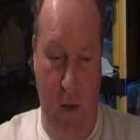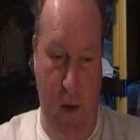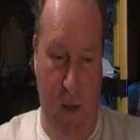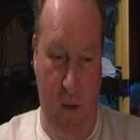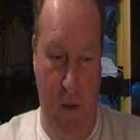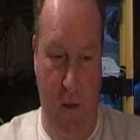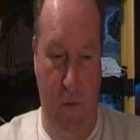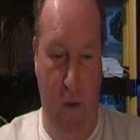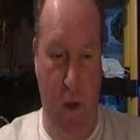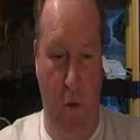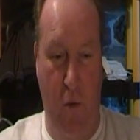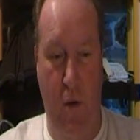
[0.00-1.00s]
demanded a
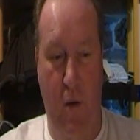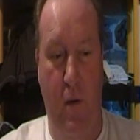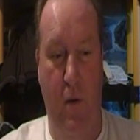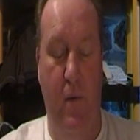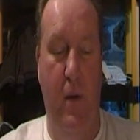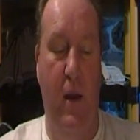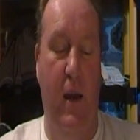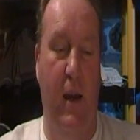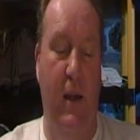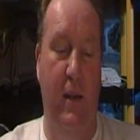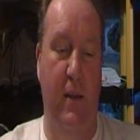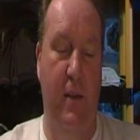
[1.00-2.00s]
review,
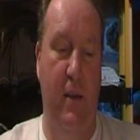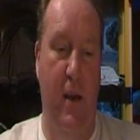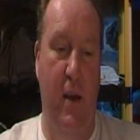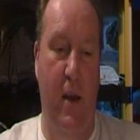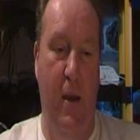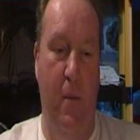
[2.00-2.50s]
and